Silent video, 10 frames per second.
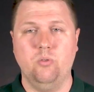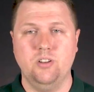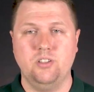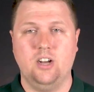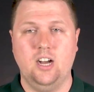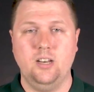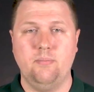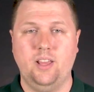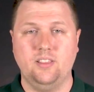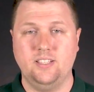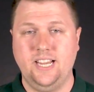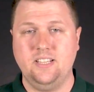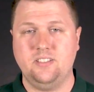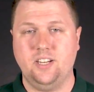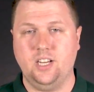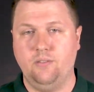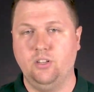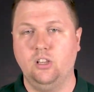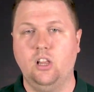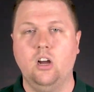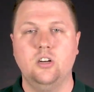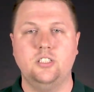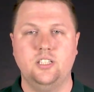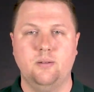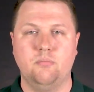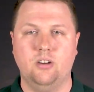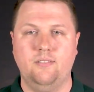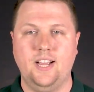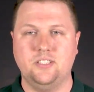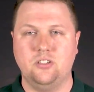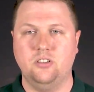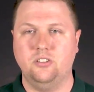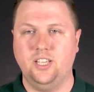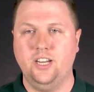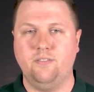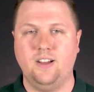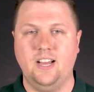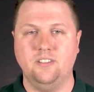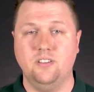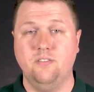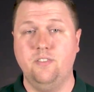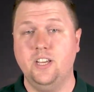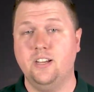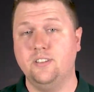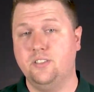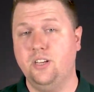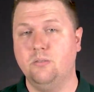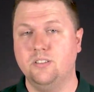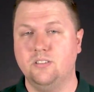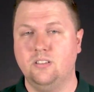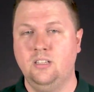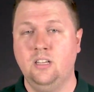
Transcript: want to automate the testing of a large number of external data files via a sequence.